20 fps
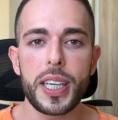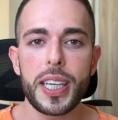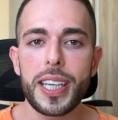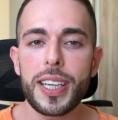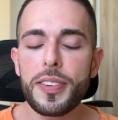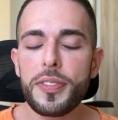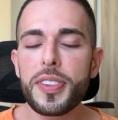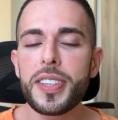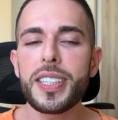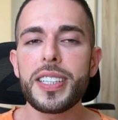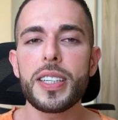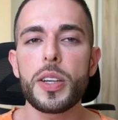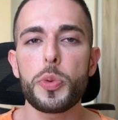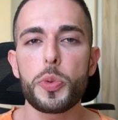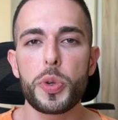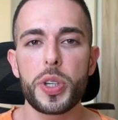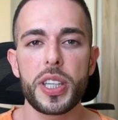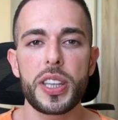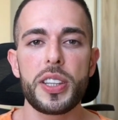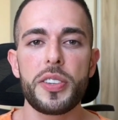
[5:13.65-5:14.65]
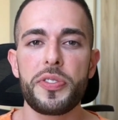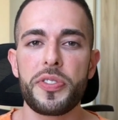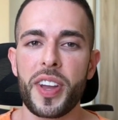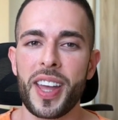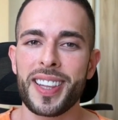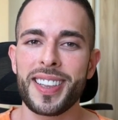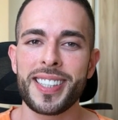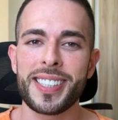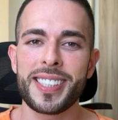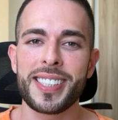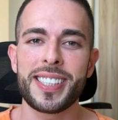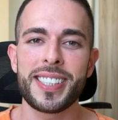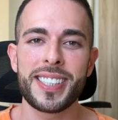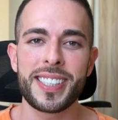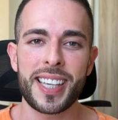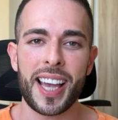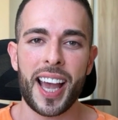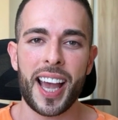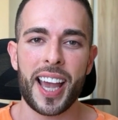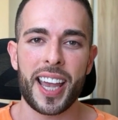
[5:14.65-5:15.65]
even with the fanless
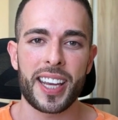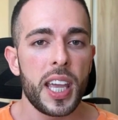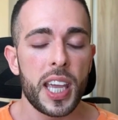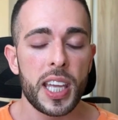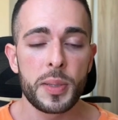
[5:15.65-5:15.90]
design,